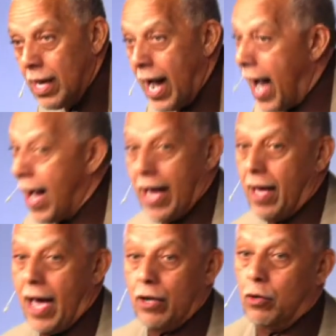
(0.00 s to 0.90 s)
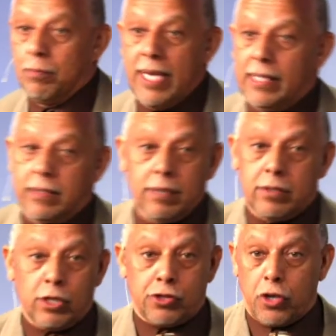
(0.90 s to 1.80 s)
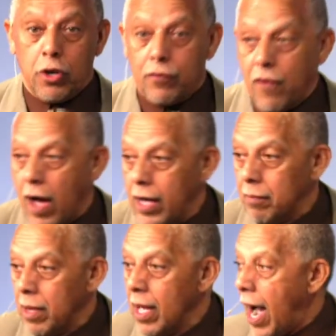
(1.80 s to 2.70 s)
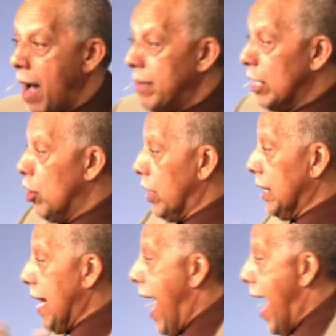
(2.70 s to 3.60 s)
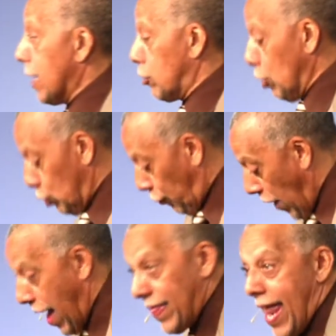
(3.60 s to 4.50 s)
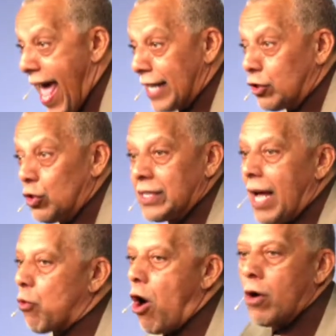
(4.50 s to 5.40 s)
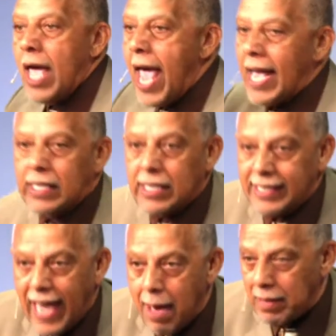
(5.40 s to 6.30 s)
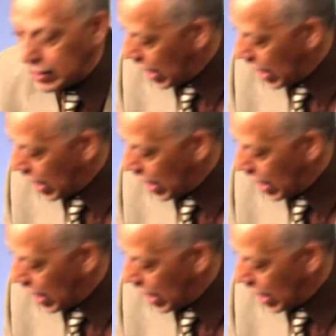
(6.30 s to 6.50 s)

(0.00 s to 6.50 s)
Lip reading: I don't mean to certify them. I mean, look at the attitudes, find that attitude is not wrong, and condemn it.